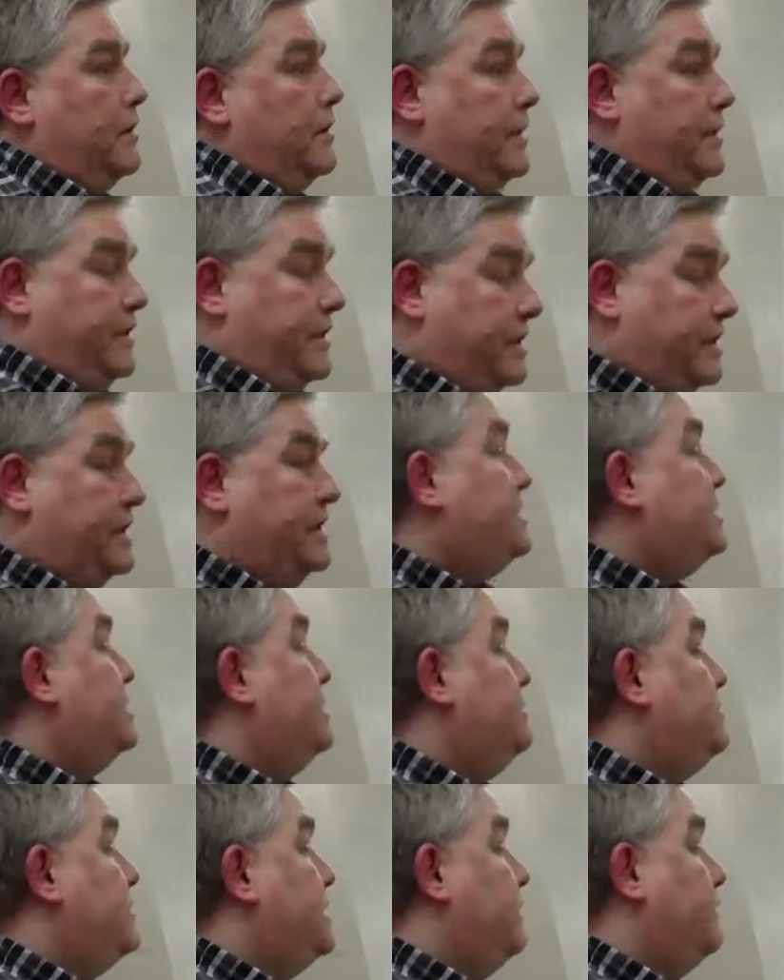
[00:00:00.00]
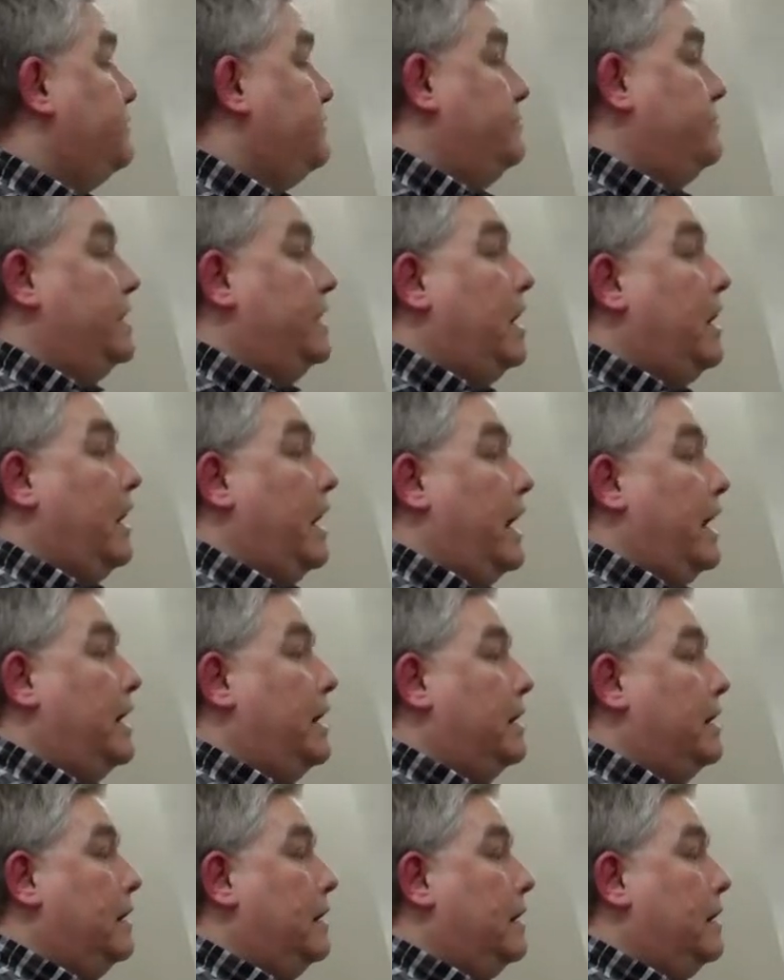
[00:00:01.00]
They're distancing themselves from the lie.
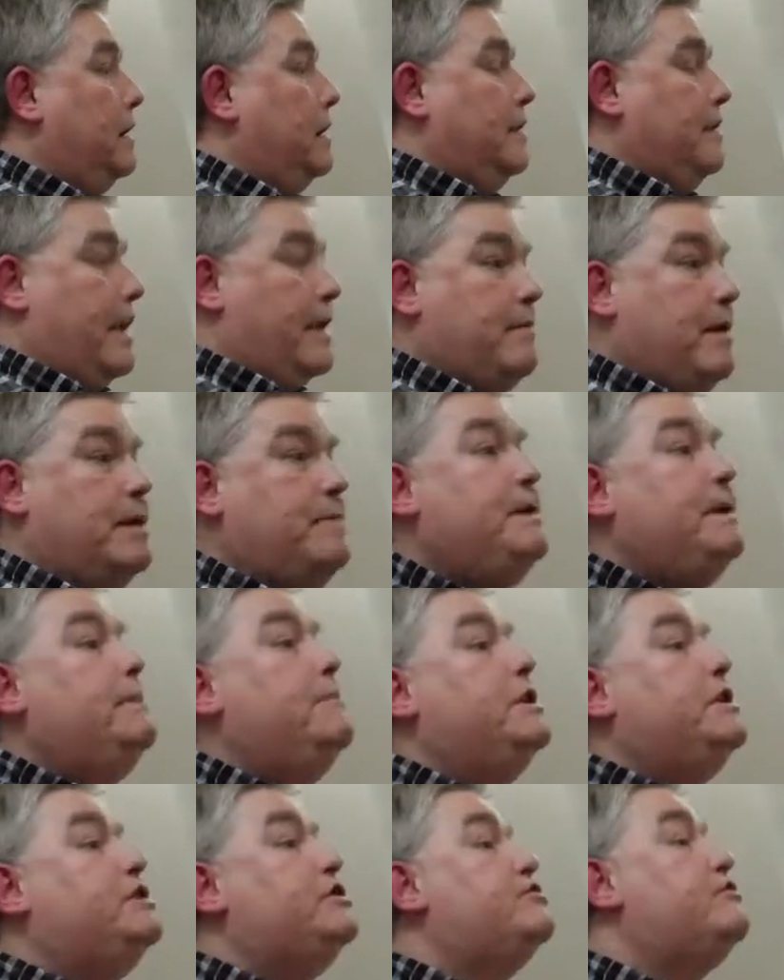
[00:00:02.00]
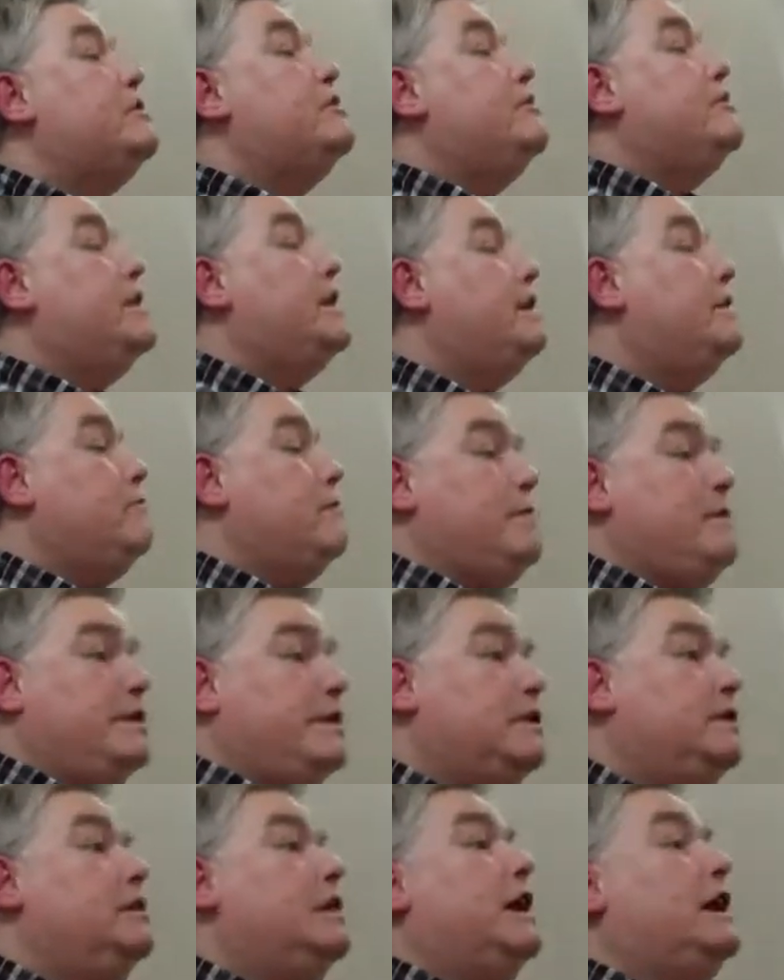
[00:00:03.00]
They might stroke their
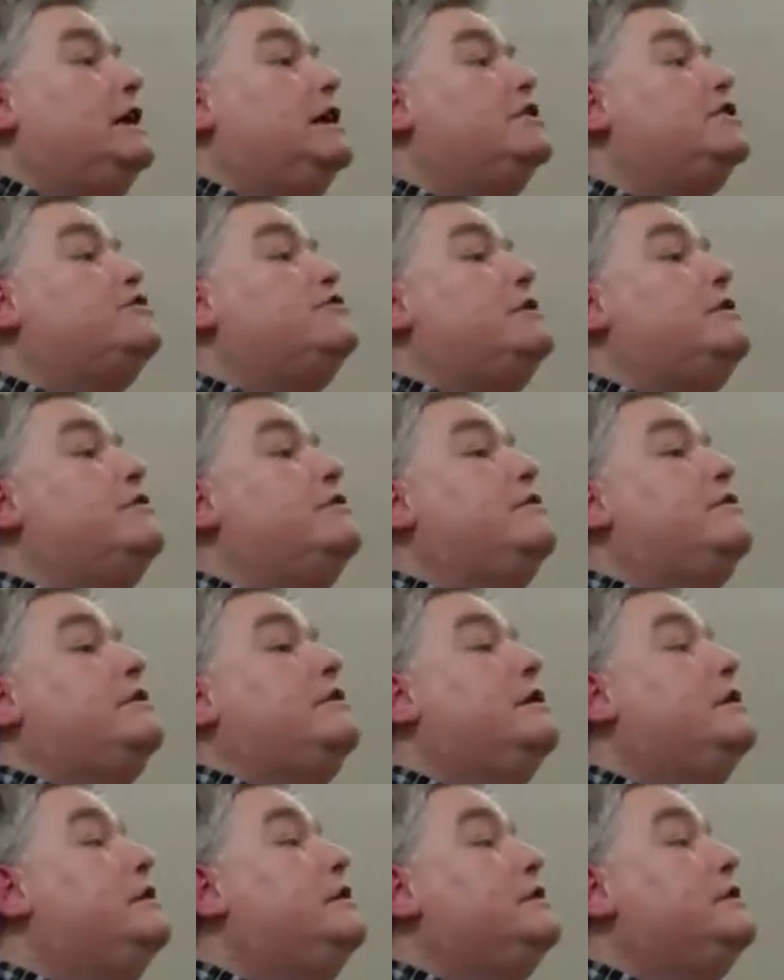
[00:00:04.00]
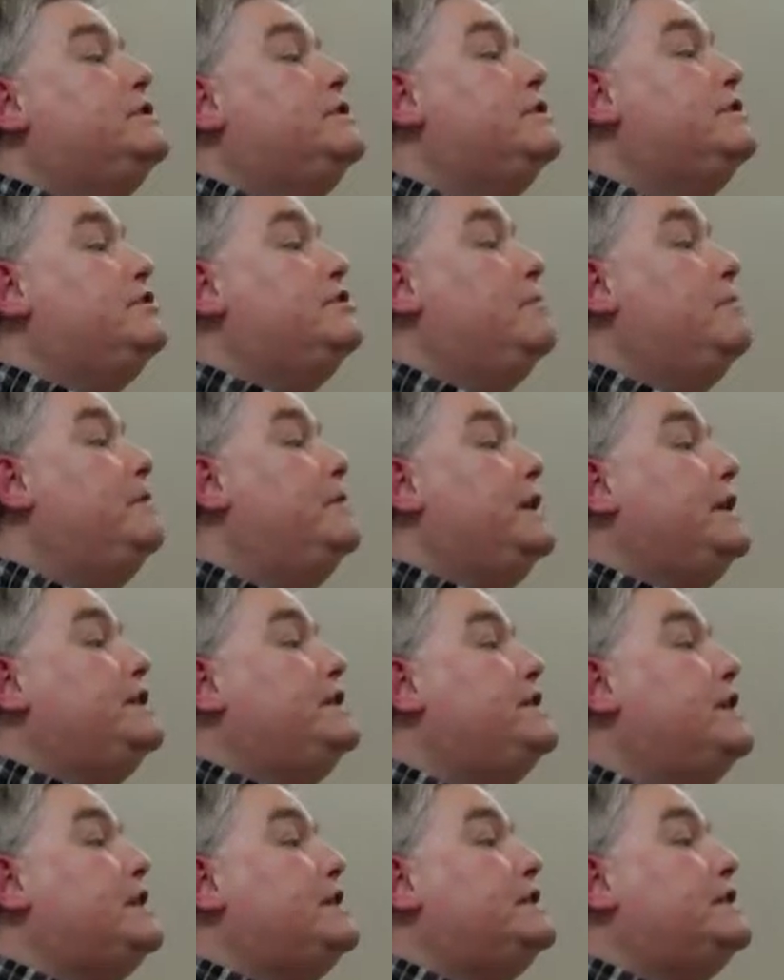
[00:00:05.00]
women likely to stroke just the top of their
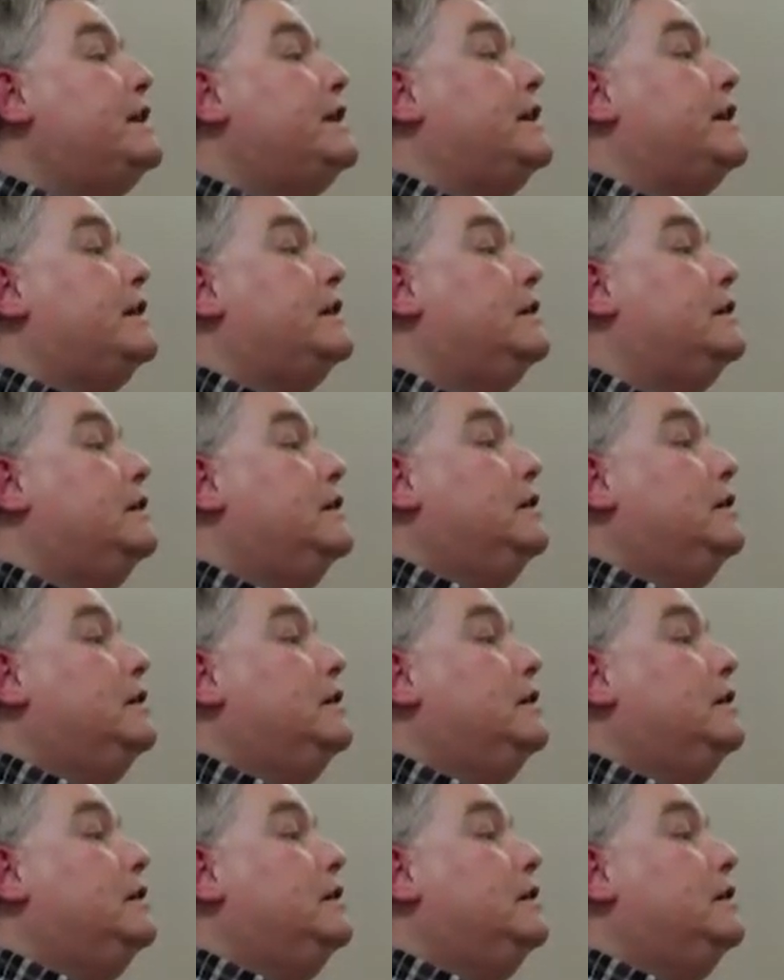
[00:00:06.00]
chest here.